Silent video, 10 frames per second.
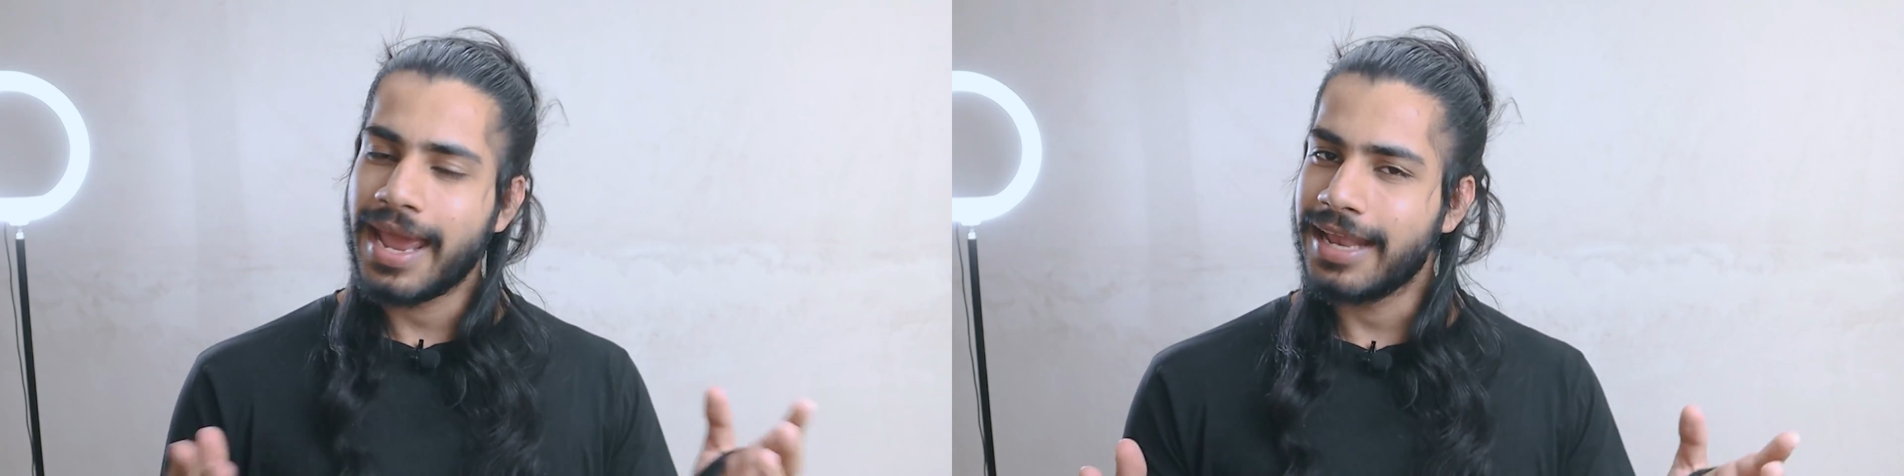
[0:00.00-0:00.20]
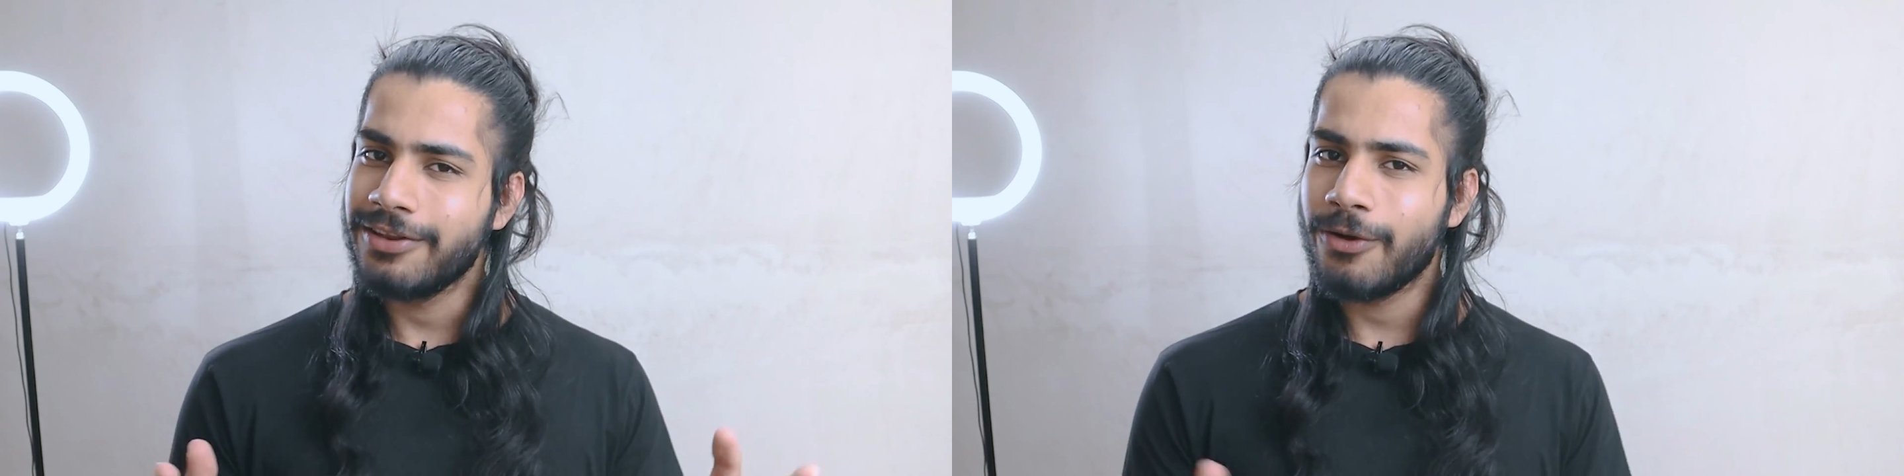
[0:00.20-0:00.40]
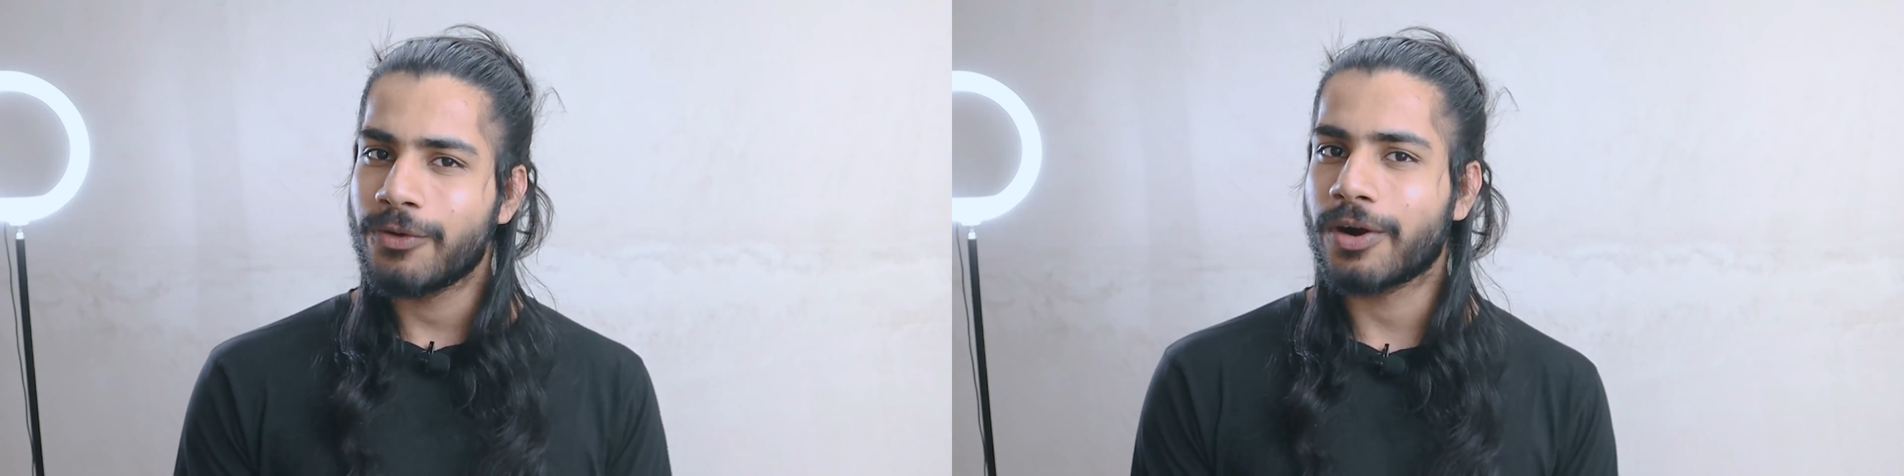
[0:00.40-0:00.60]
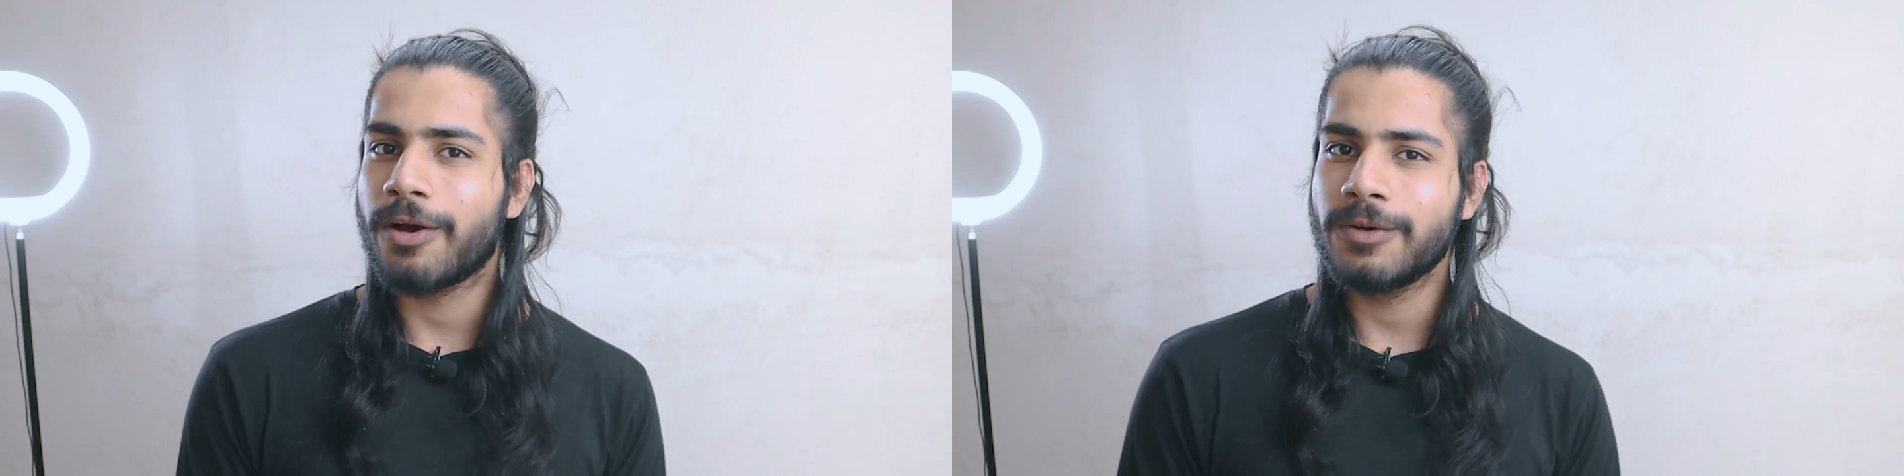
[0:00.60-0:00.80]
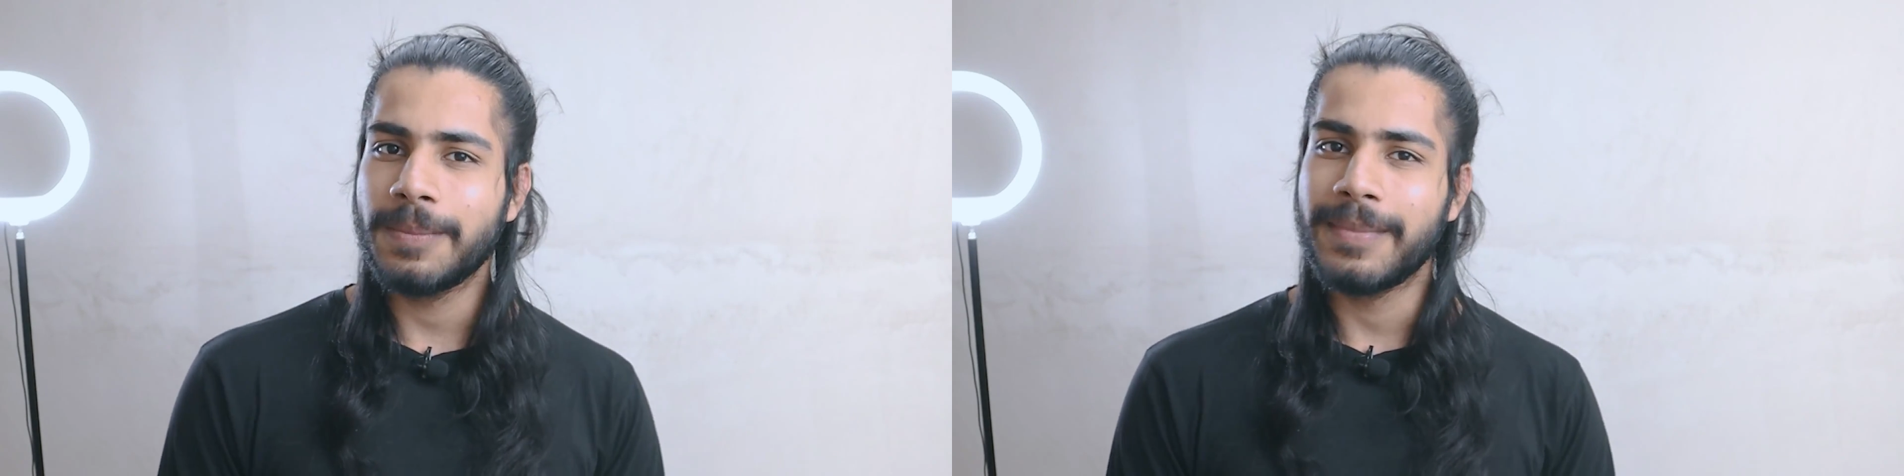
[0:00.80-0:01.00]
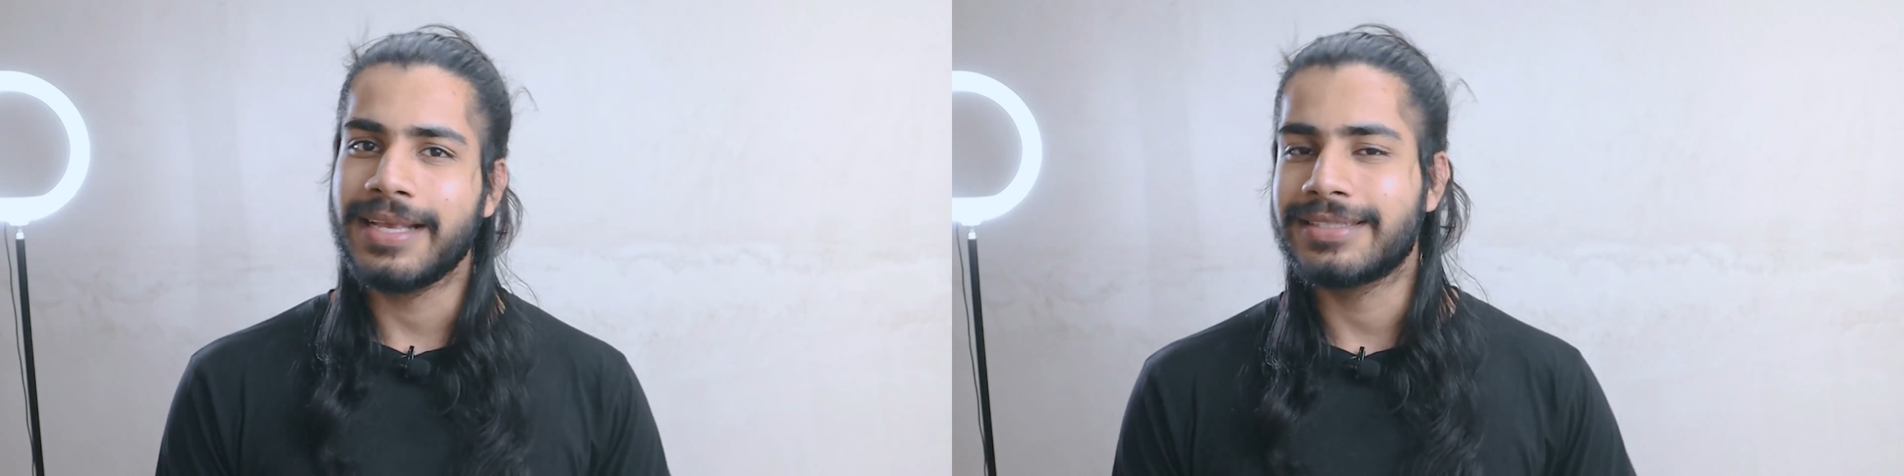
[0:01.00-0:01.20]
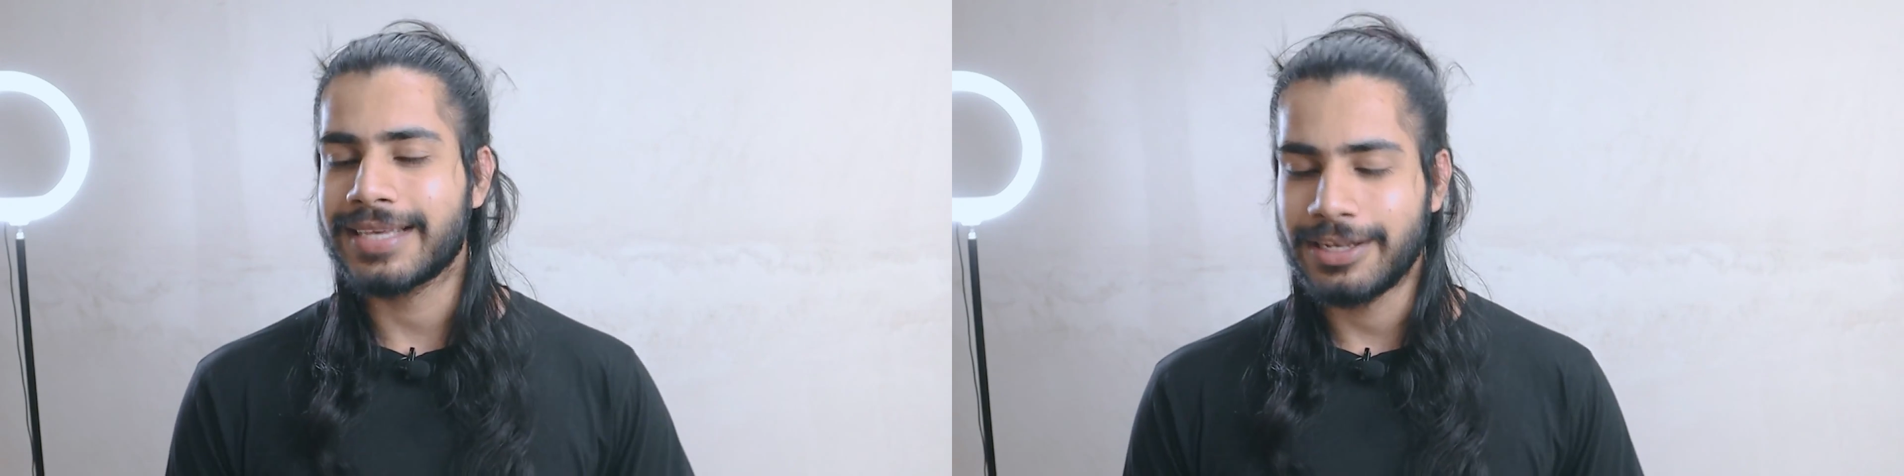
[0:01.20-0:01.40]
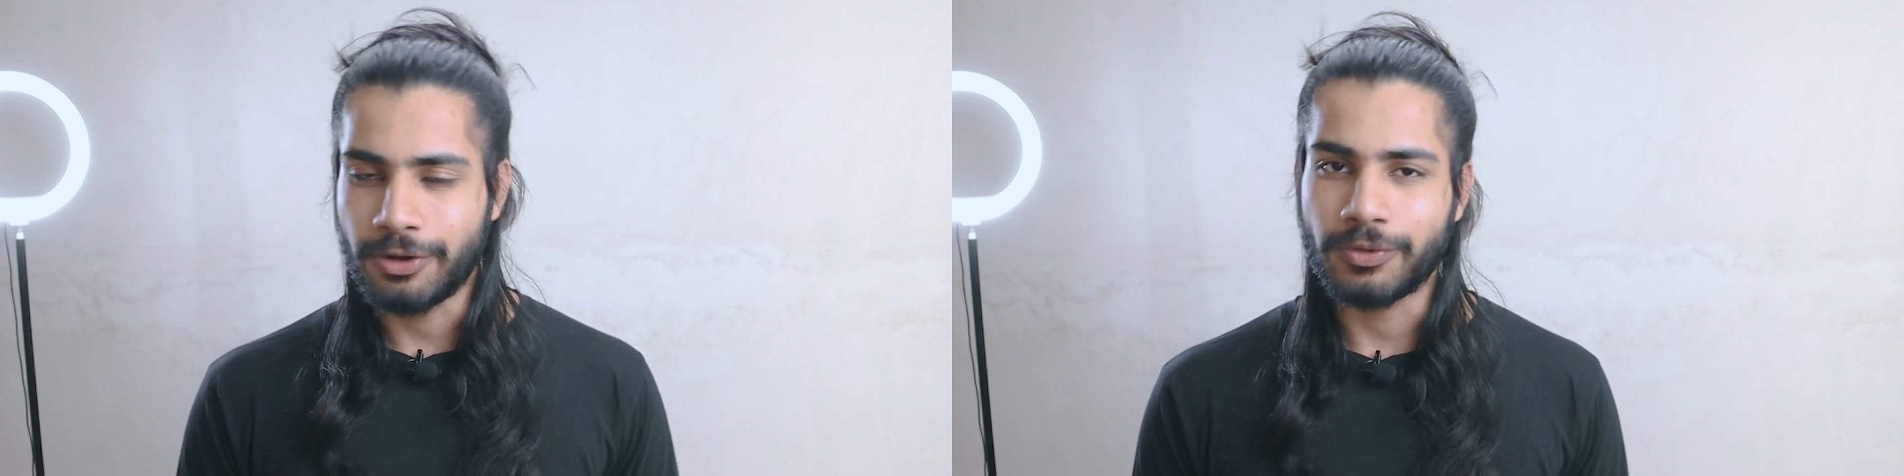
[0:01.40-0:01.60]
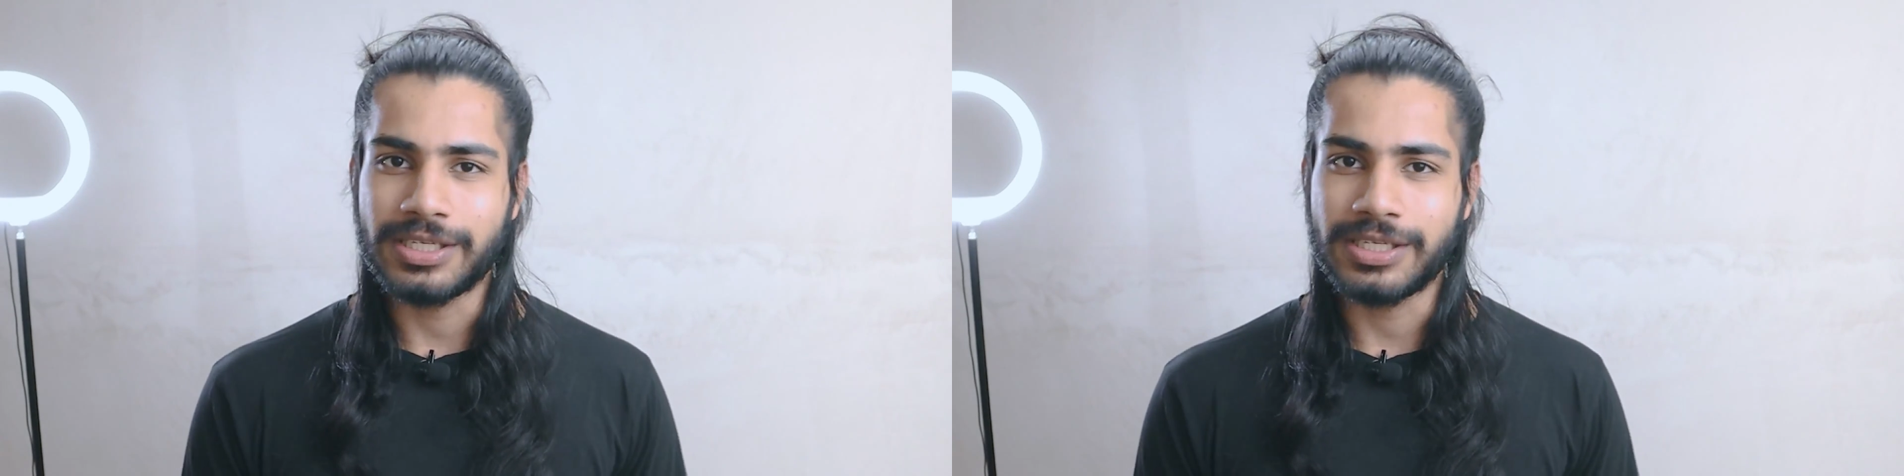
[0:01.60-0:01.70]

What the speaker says: and no crowd means no